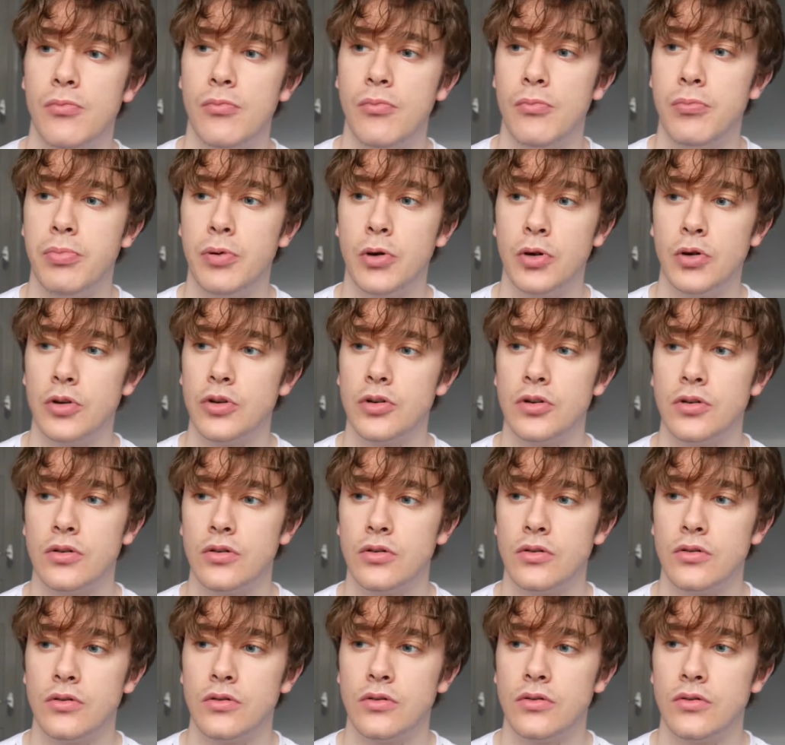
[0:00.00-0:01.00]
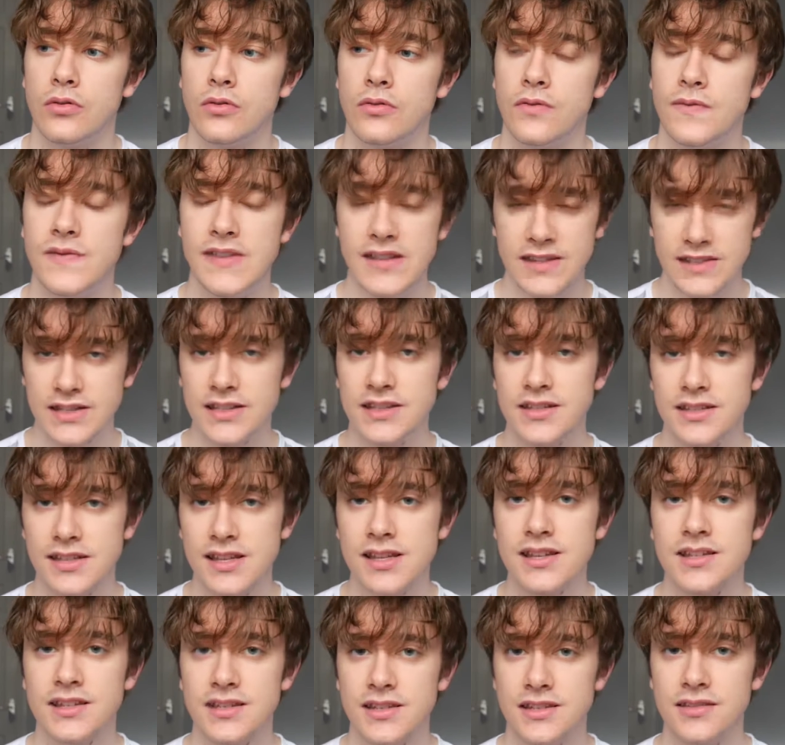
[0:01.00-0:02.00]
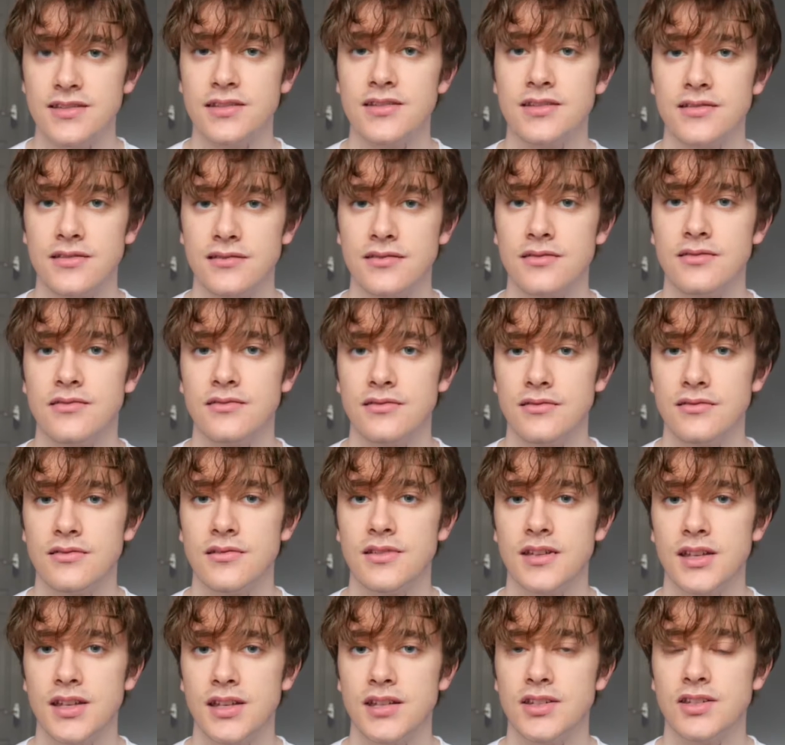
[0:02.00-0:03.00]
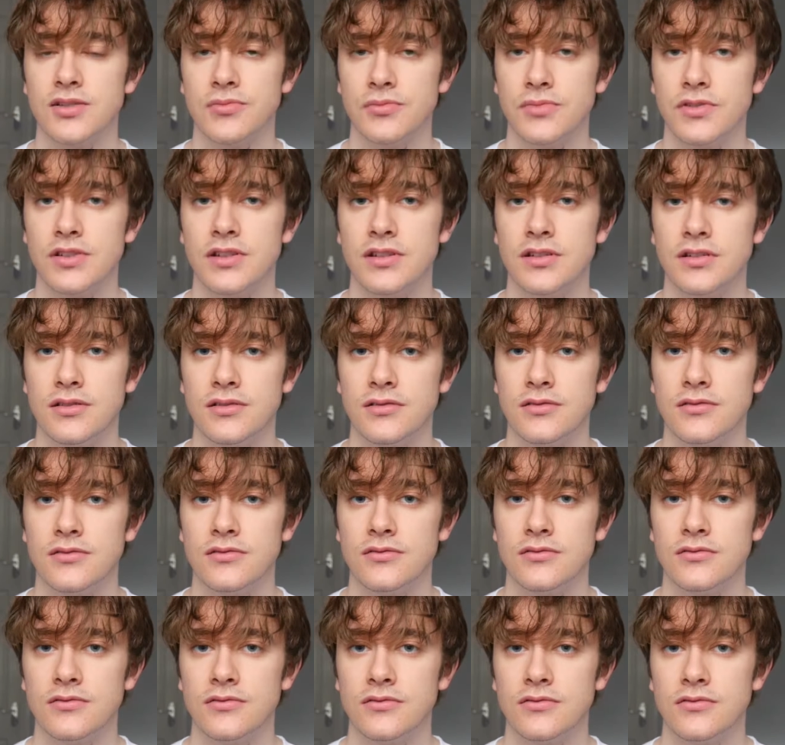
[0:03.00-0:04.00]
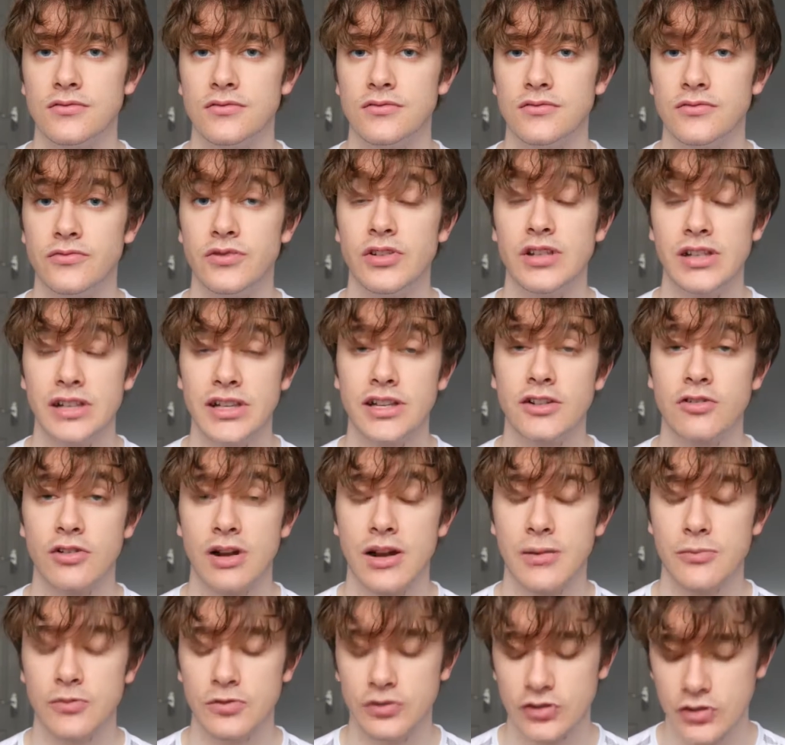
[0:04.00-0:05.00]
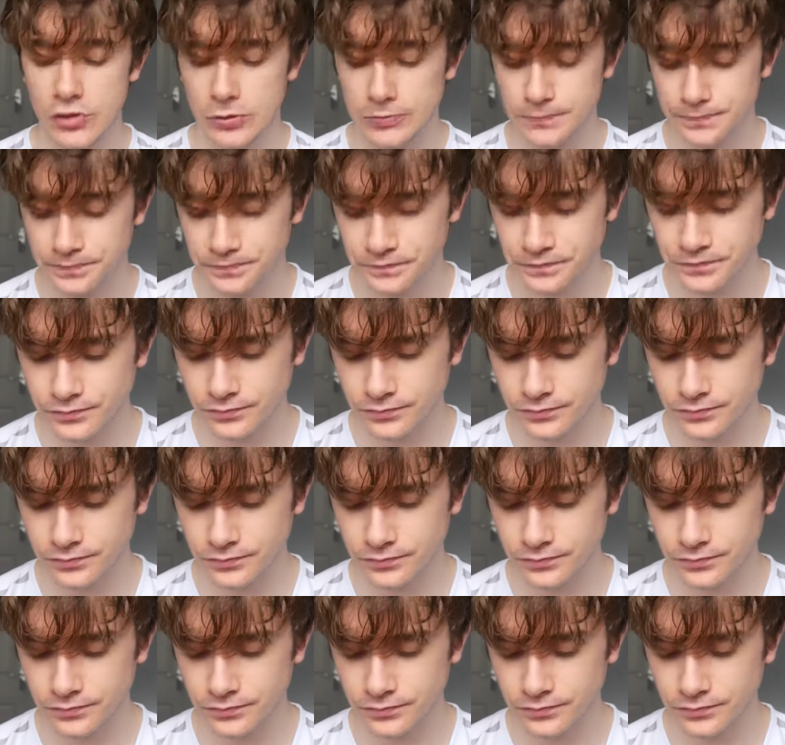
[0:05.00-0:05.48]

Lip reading: But this is something really incredible. So,